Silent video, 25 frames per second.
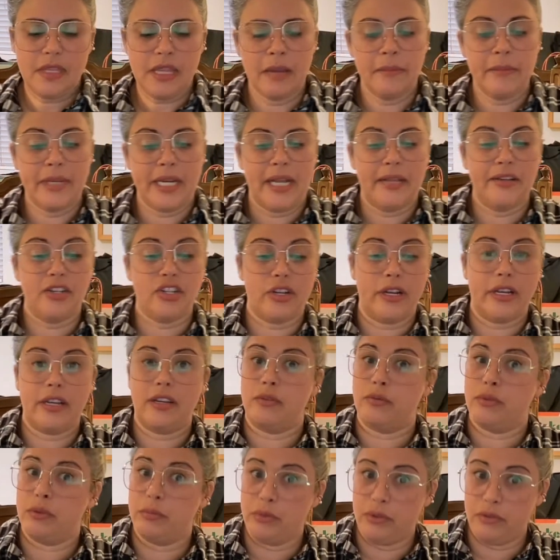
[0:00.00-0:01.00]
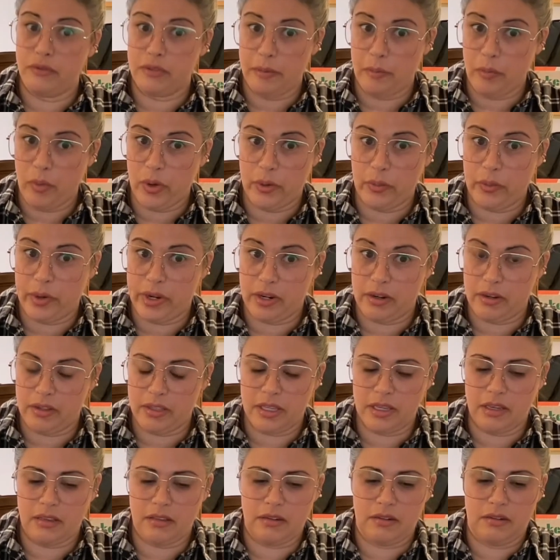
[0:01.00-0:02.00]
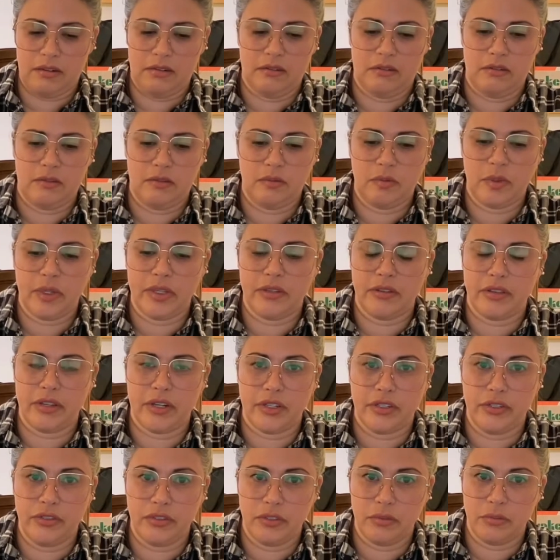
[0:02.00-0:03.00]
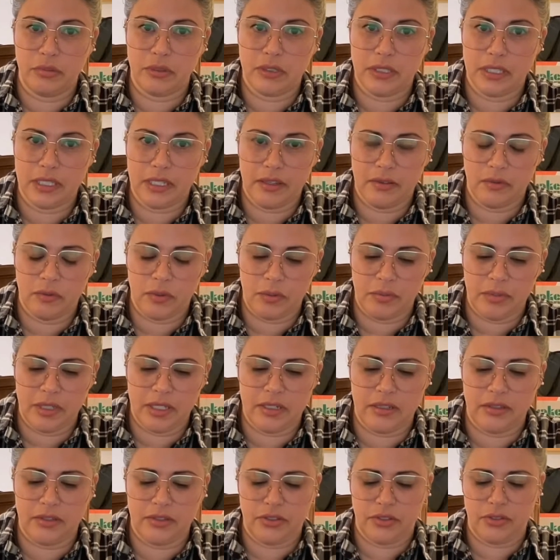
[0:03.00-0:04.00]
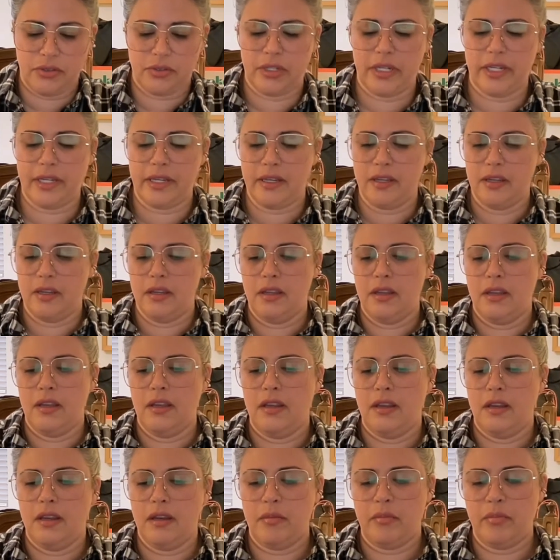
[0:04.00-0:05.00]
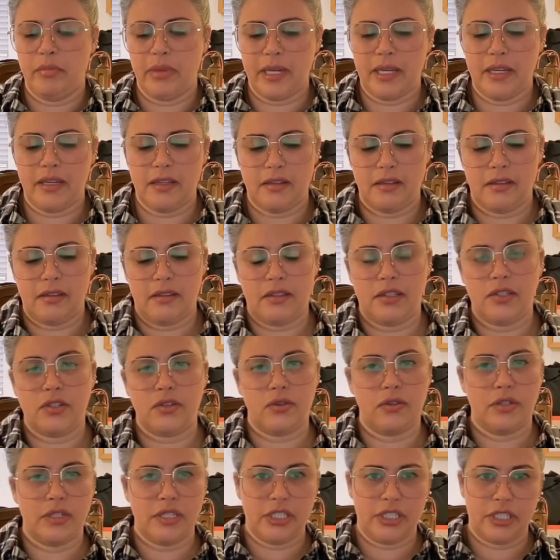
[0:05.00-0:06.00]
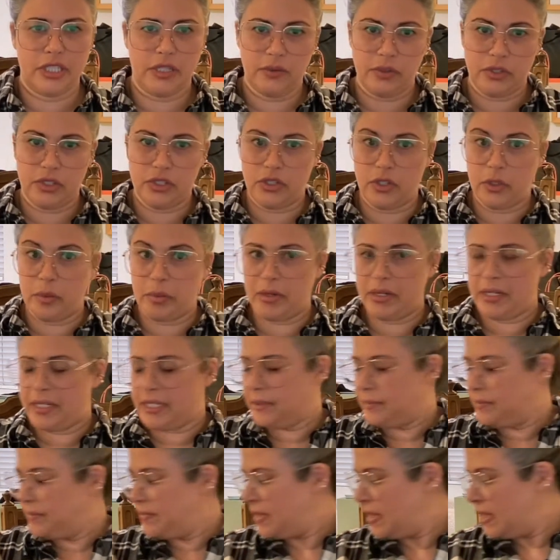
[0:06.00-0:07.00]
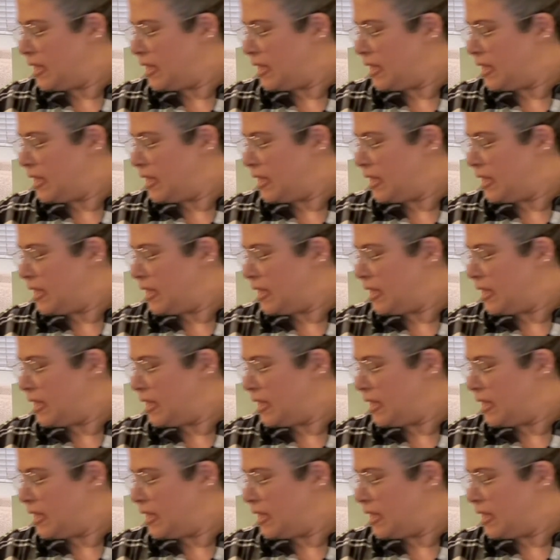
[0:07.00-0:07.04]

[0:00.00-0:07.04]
I'm sure I can remove them one way or the other. Whether they're usable again will be another story. But the tortoiseshell was so pretty.